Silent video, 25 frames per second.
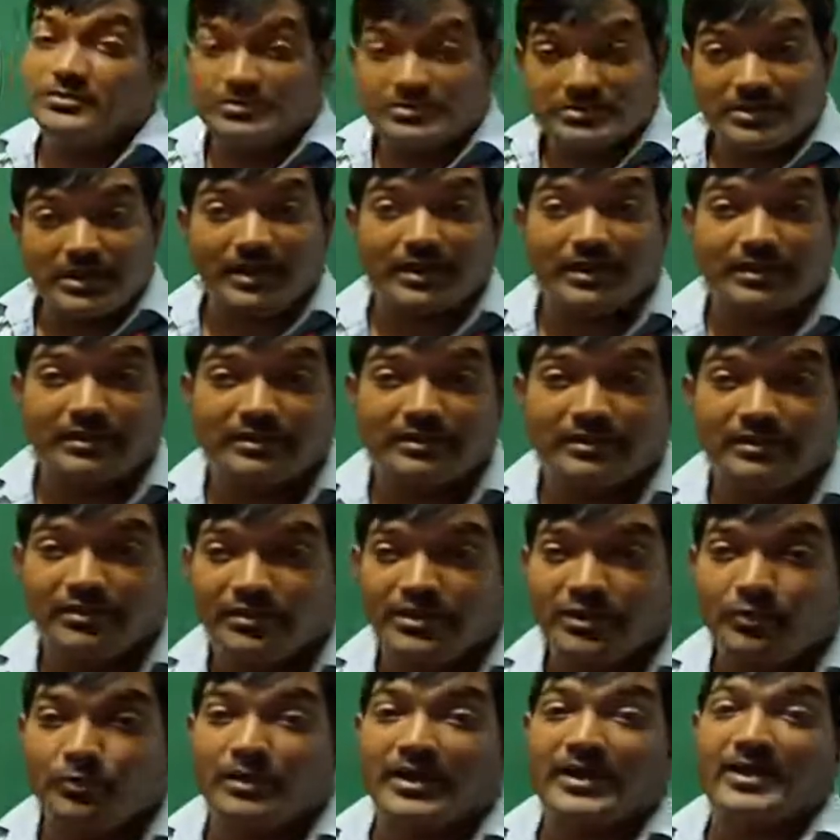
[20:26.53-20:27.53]
You
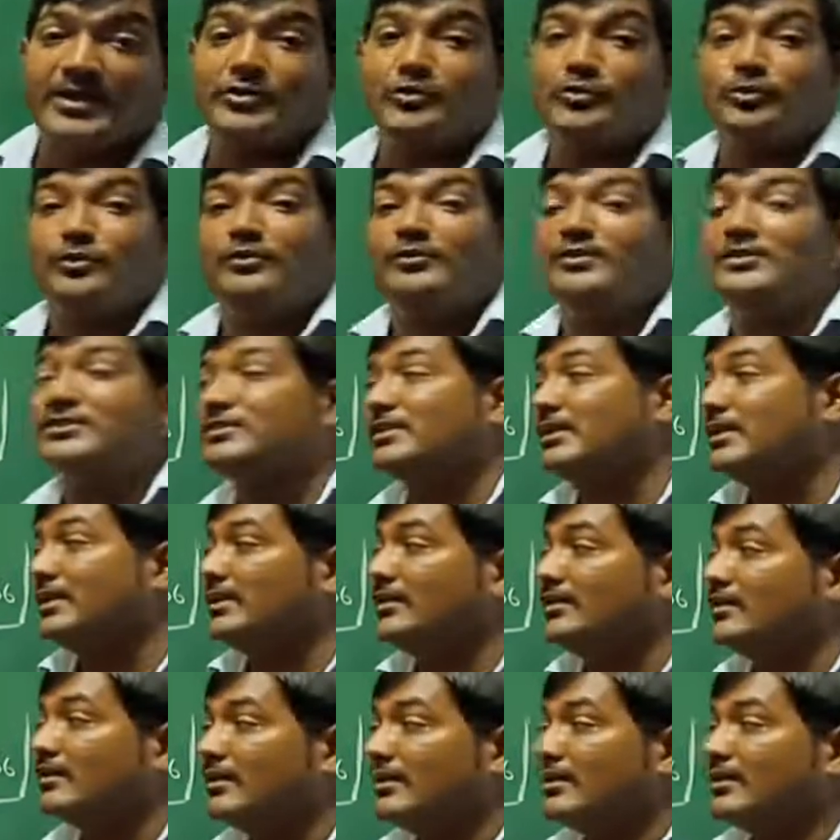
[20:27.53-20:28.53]
check, divide 2 with 3,
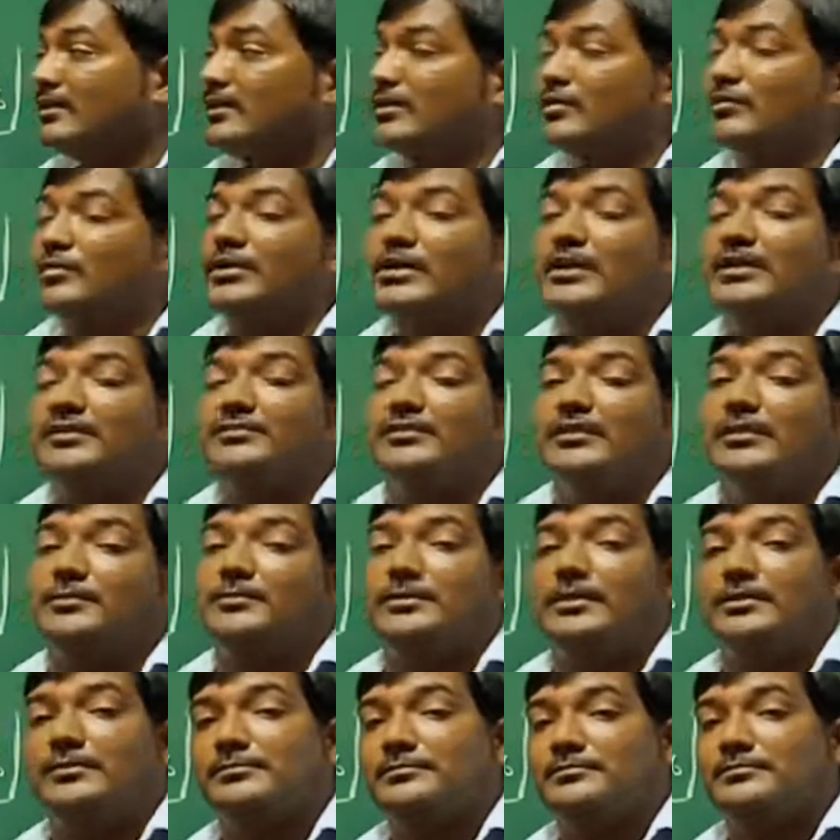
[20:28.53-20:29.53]
you will get
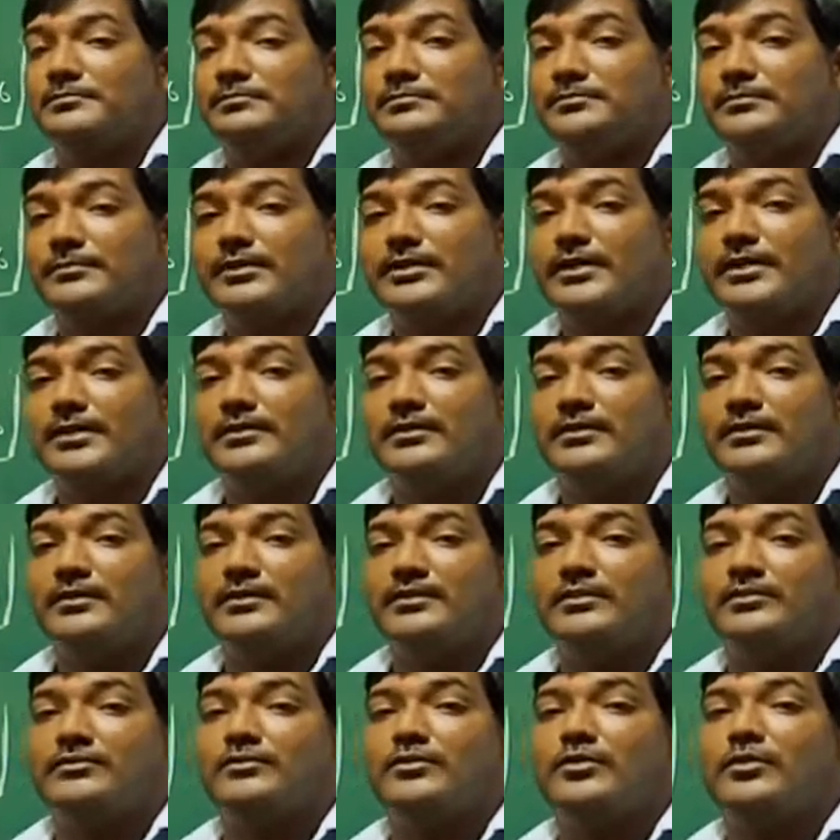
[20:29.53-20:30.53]
3. Okay.
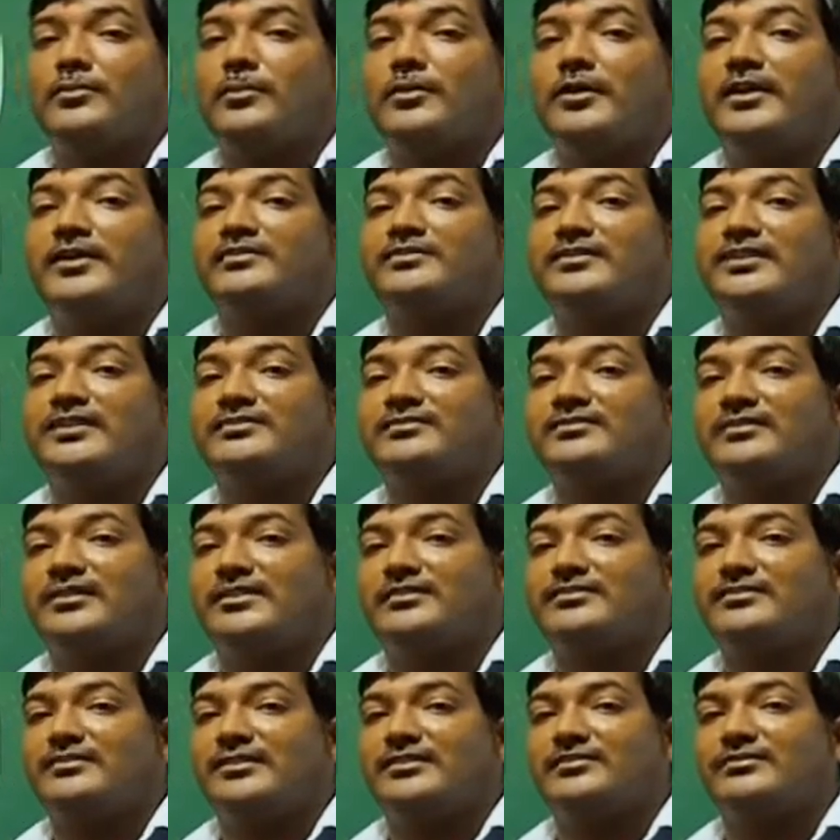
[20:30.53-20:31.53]

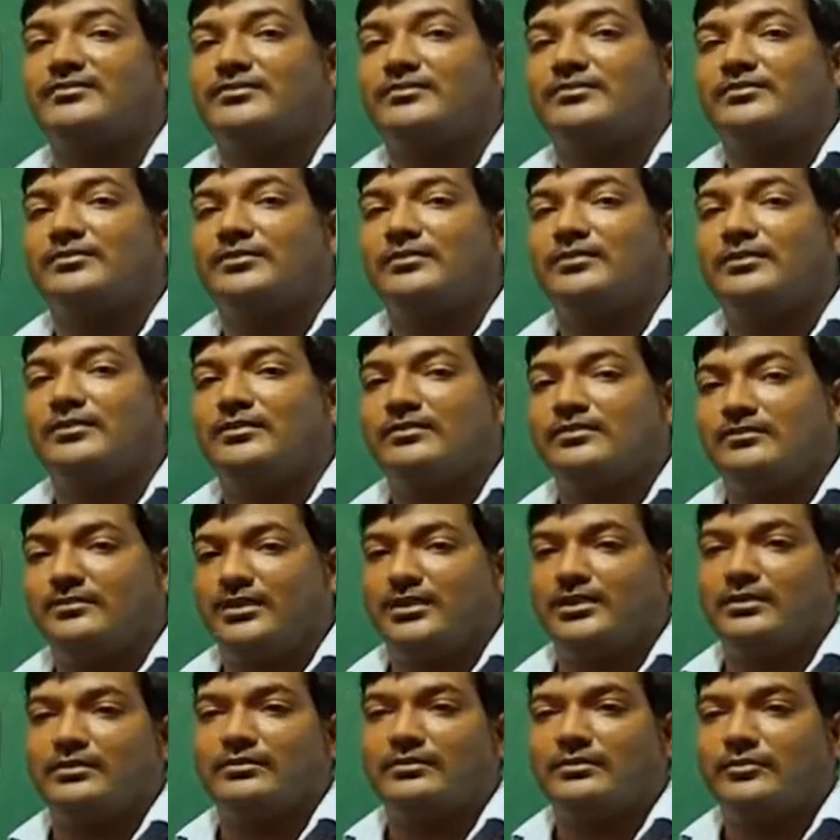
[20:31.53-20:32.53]
0.666.
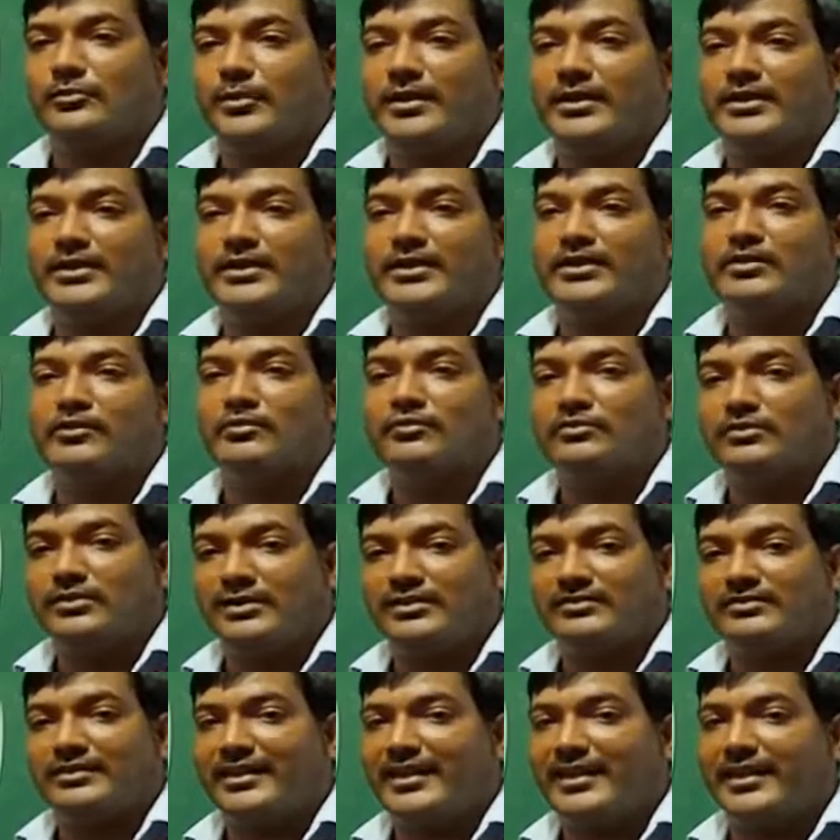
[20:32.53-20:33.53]
20, no?
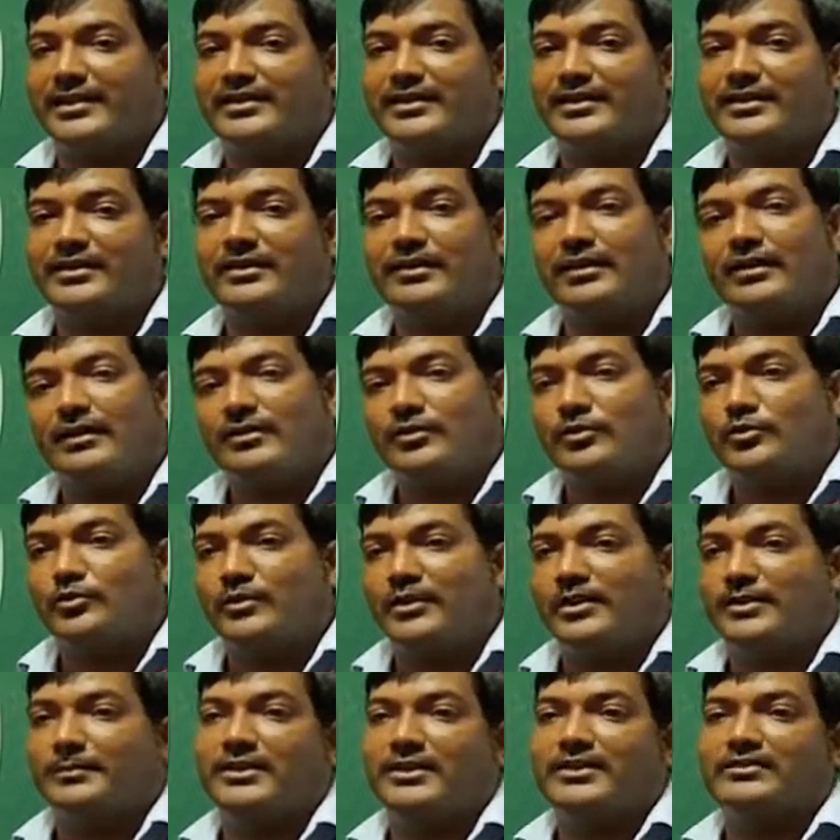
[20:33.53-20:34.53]
6 by 80,
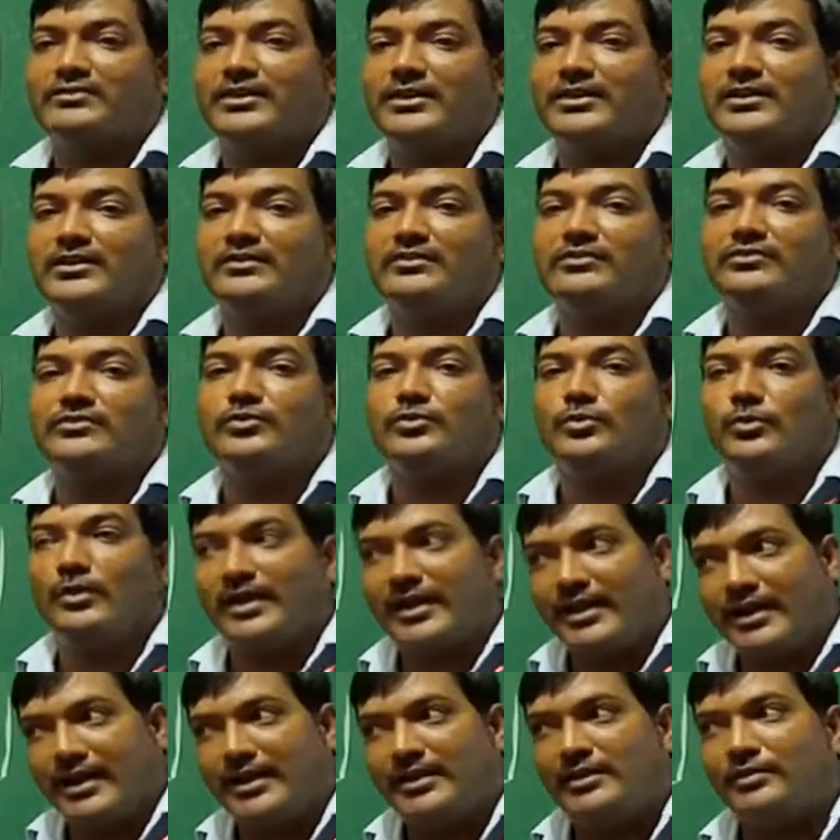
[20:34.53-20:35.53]
20 minus 18. 2,
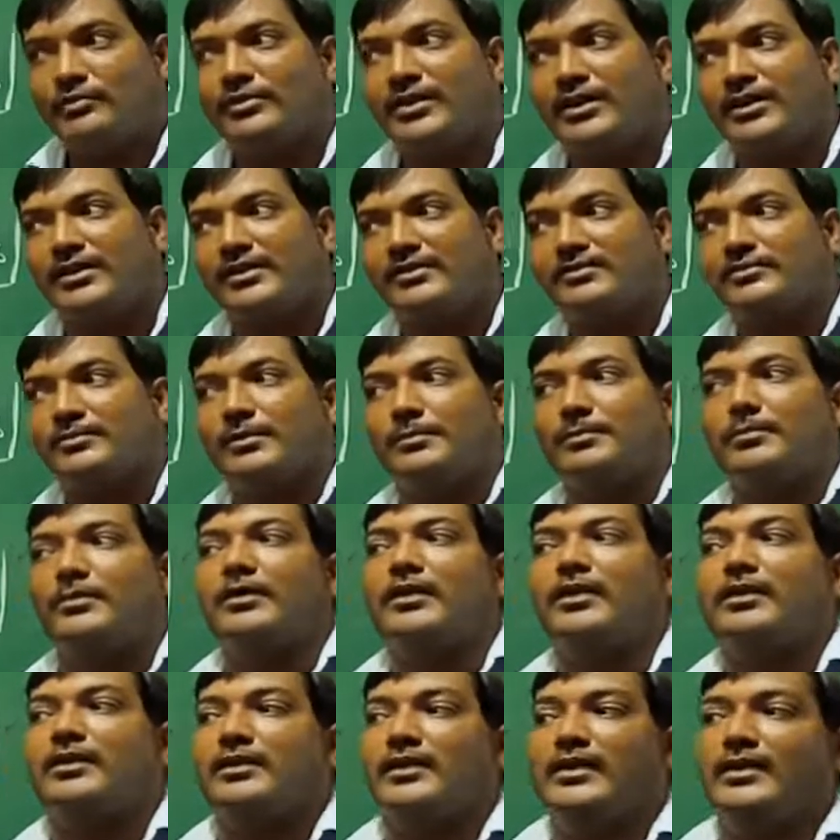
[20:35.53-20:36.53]
again you take decimal
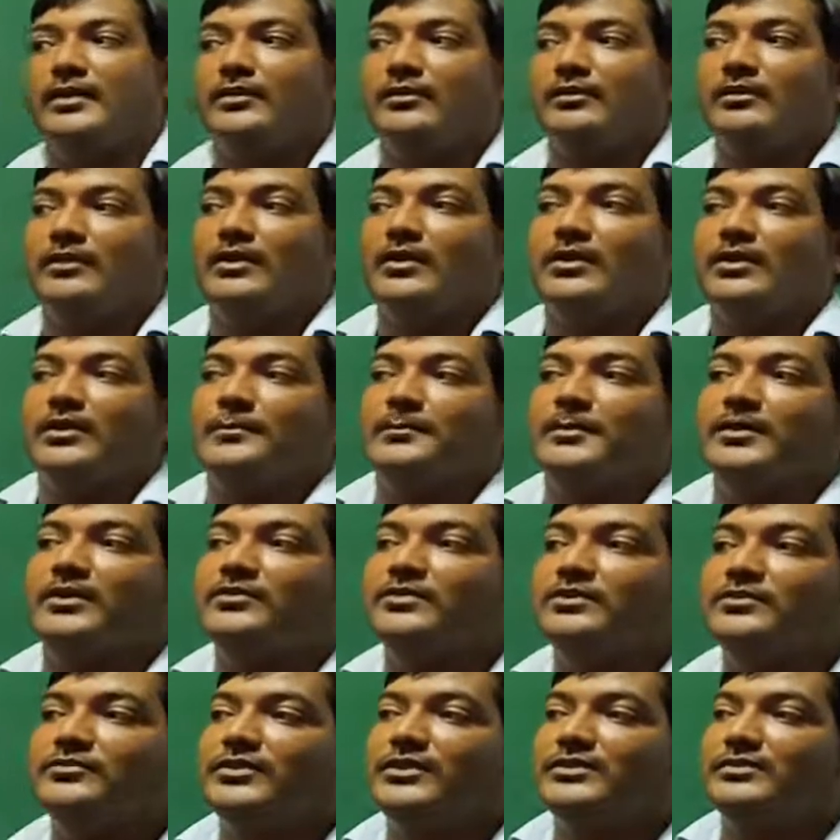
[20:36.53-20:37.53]
point, like,
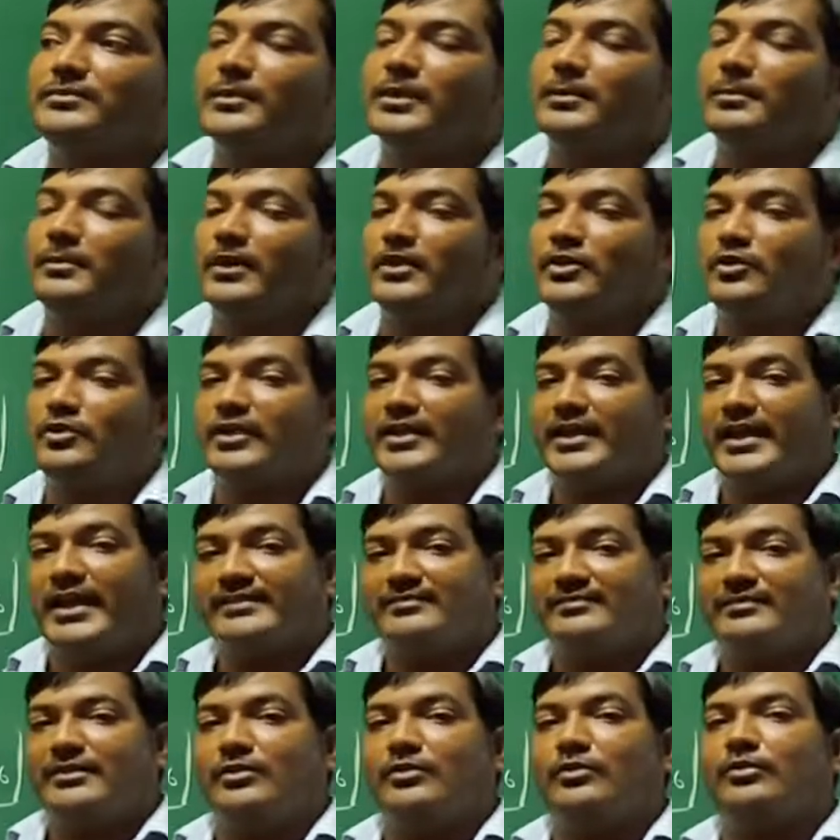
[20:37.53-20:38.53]
because of decimal point you can
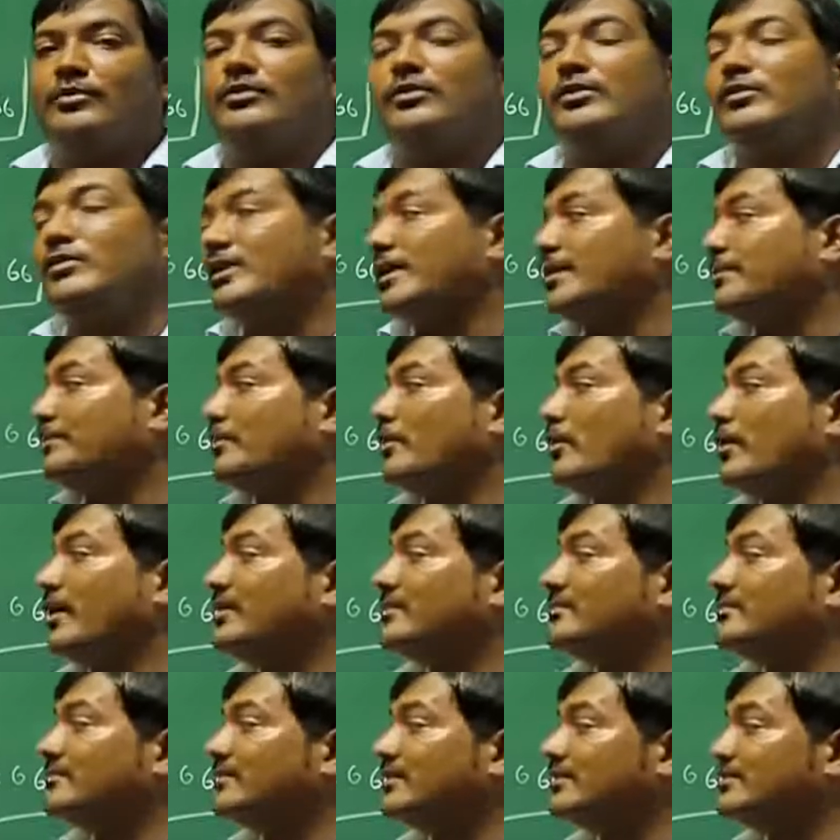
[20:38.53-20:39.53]
add 0, you get
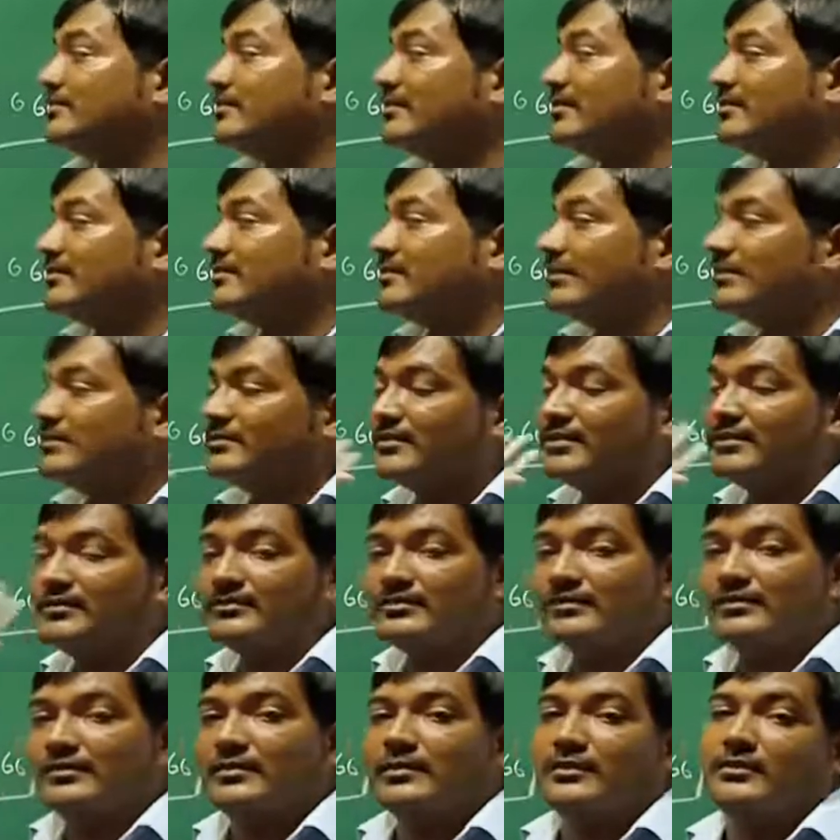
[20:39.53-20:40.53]
0.6666